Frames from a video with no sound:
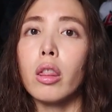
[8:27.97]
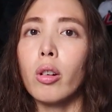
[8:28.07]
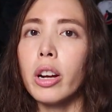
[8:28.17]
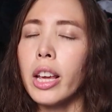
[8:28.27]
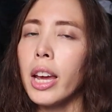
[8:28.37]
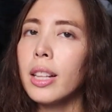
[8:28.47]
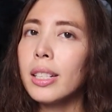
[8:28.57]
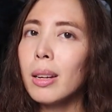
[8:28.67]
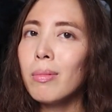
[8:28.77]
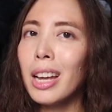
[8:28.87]

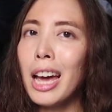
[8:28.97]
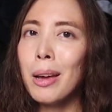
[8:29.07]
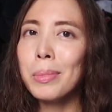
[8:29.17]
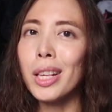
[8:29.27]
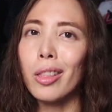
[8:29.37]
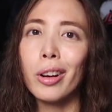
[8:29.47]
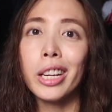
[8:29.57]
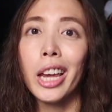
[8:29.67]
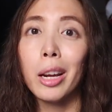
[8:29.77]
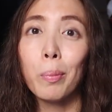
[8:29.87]
thirty-eight sometimes, a
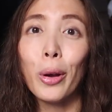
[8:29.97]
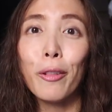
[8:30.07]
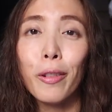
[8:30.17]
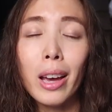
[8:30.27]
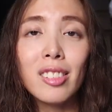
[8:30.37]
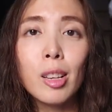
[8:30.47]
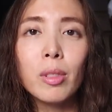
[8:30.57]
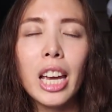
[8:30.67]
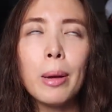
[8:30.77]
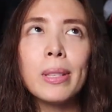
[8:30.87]
thirty-eight point five
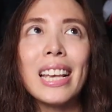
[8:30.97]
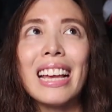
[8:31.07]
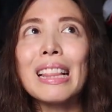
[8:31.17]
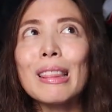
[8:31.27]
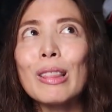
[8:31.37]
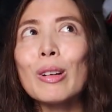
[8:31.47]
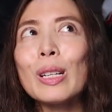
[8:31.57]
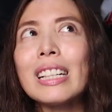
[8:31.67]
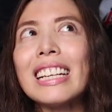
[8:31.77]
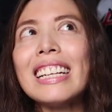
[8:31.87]
sometimes. A
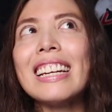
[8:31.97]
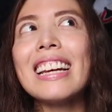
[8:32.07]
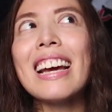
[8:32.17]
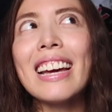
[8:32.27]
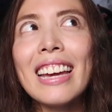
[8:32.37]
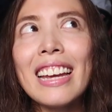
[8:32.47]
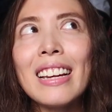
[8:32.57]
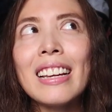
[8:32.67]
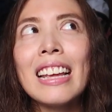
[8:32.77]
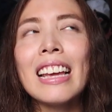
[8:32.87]

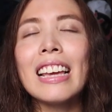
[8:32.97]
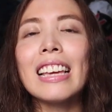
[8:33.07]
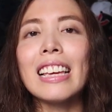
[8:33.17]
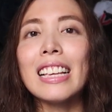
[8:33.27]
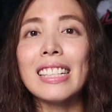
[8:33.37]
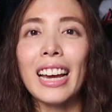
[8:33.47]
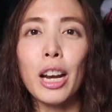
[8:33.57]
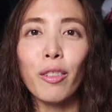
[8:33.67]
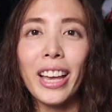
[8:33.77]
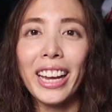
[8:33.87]
thirty-nine is
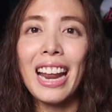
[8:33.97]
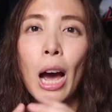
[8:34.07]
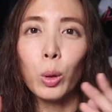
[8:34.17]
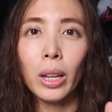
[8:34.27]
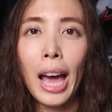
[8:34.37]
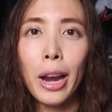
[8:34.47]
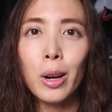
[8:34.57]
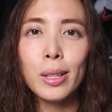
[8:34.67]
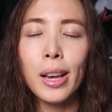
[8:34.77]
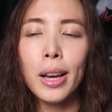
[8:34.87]
kind of like an
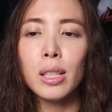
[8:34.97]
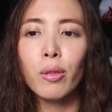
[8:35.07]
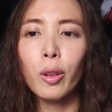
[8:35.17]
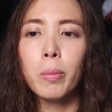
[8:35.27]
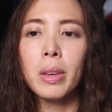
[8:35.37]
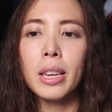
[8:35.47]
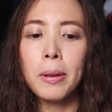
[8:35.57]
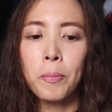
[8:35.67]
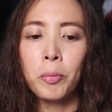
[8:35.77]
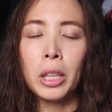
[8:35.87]
outlier size for
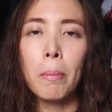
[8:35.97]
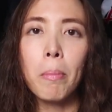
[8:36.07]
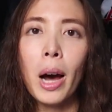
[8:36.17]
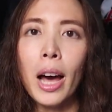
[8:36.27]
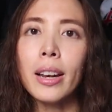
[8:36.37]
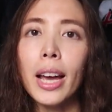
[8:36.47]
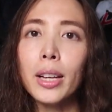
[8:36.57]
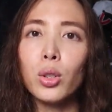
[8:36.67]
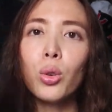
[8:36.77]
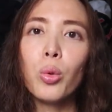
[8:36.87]
me, but
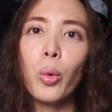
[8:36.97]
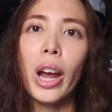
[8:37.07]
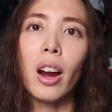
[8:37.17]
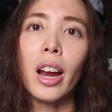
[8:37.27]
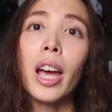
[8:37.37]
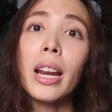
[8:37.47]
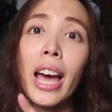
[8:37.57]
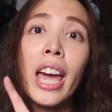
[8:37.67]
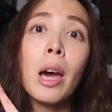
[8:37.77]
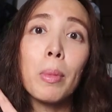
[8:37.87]
I do wear, and
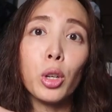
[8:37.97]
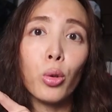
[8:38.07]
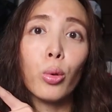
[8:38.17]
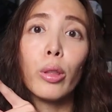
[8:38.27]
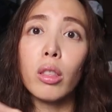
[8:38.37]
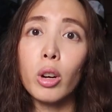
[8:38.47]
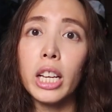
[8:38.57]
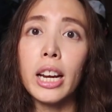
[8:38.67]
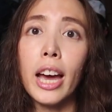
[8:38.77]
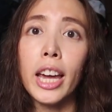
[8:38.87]
I am a true
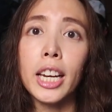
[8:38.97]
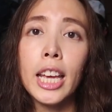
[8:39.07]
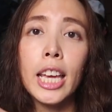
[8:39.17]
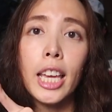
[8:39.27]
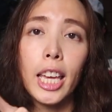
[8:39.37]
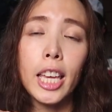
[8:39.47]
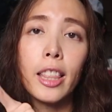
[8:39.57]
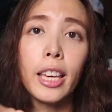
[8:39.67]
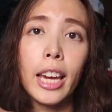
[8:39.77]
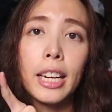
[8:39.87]
thirty-nine
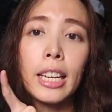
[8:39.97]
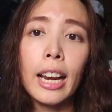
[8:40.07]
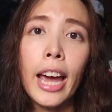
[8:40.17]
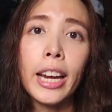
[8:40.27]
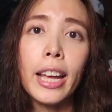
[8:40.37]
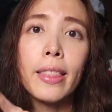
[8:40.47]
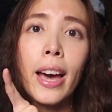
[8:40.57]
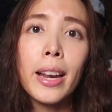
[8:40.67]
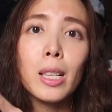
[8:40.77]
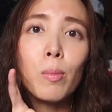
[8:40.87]
in the K D Light, and
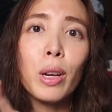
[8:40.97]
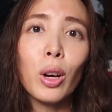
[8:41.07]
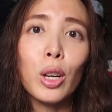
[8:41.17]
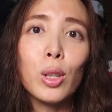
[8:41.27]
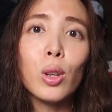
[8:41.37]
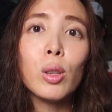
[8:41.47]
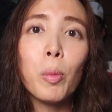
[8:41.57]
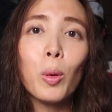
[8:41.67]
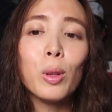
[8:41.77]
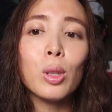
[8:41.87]
that is because you're
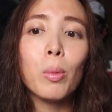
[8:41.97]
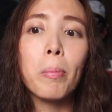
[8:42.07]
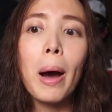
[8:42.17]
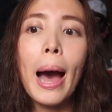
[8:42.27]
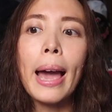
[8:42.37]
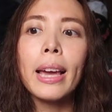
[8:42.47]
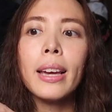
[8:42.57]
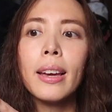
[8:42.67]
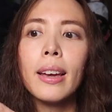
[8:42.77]
supposed to buy